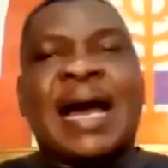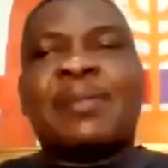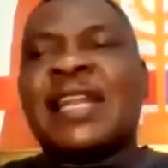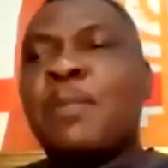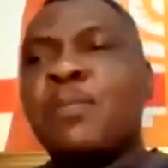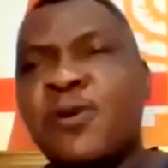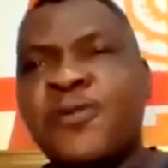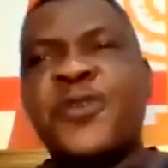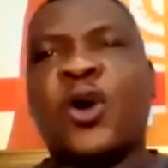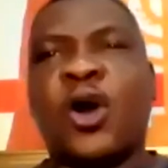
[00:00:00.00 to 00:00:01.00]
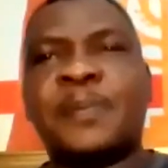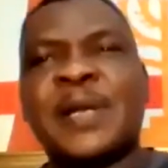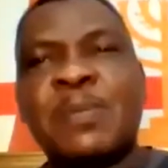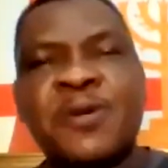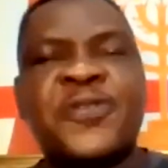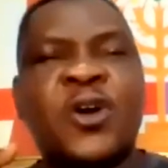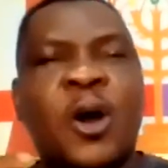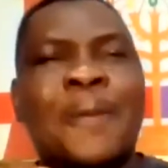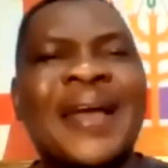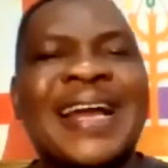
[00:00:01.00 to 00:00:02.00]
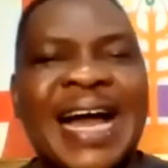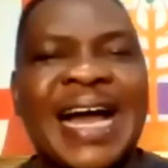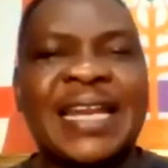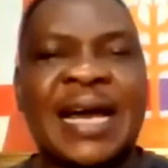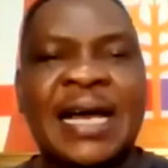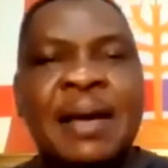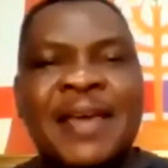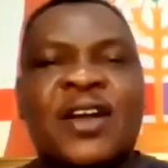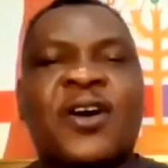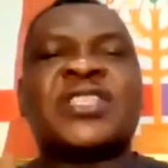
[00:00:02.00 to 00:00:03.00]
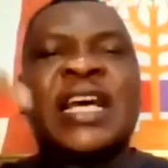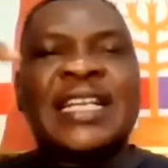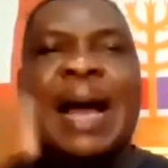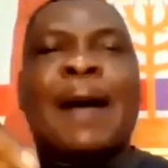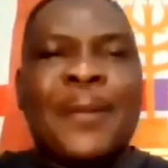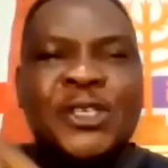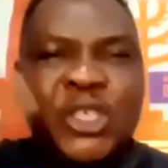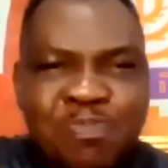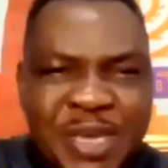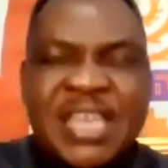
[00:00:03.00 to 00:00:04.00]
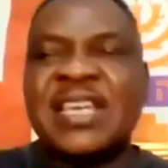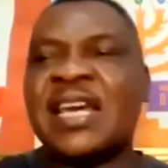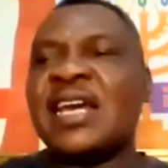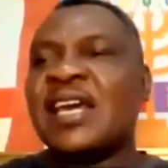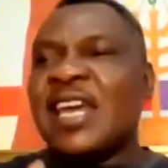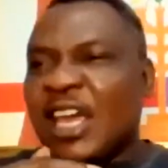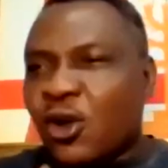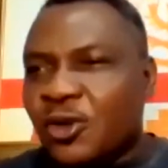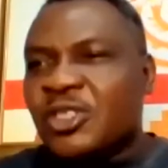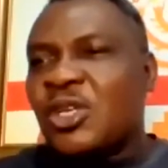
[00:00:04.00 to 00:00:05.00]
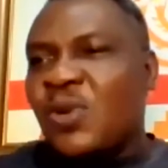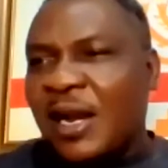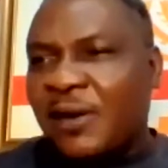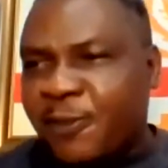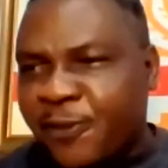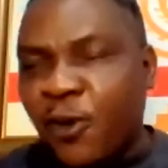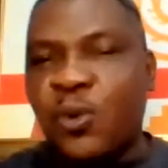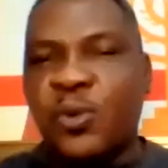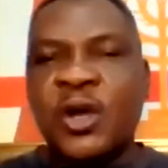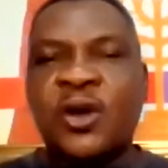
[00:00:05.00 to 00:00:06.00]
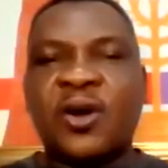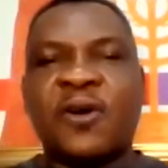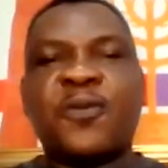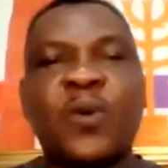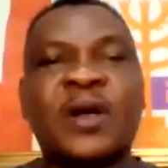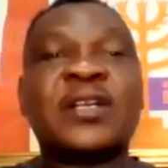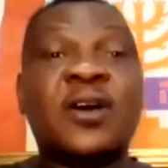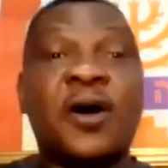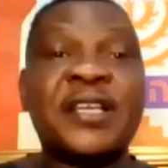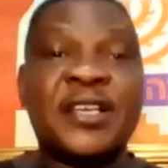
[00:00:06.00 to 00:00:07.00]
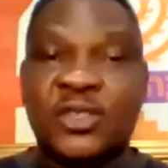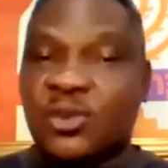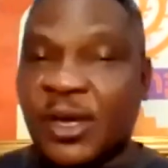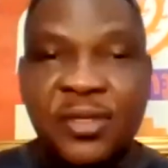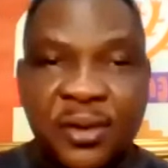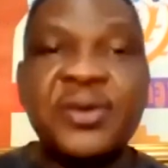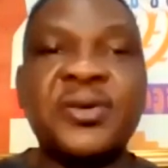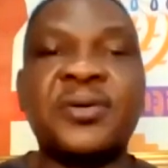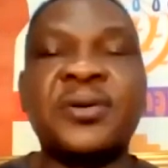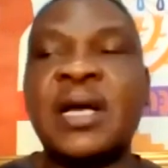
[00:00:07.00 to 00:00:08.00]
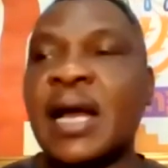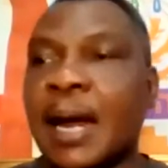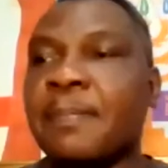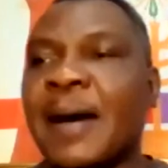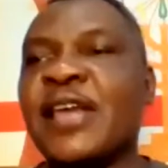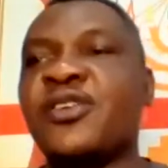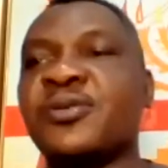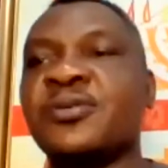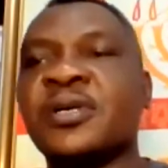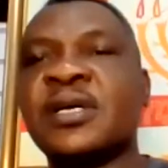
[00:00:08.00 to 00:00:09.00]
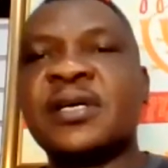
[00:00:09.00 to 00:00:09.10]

They, they move you up. They move you up a cadre because there must be a continual flow of what God is doing through you and by you